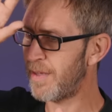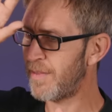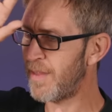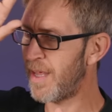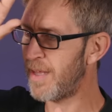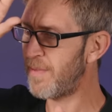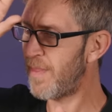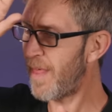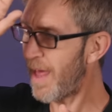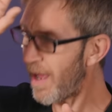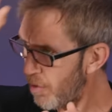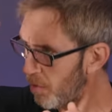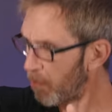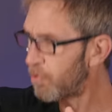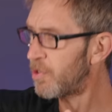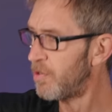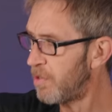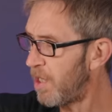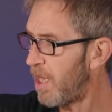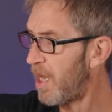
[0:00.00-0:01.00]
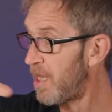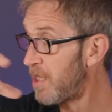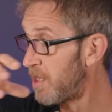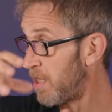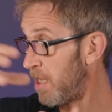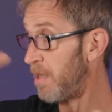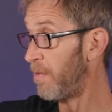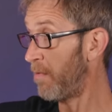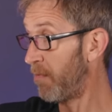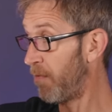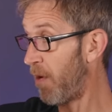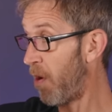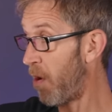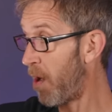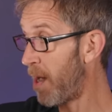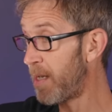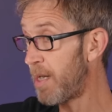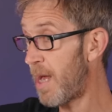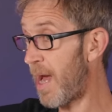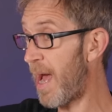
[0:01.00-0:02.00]
then that will do your heating
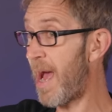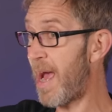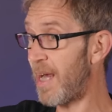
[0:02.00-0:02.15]
fine.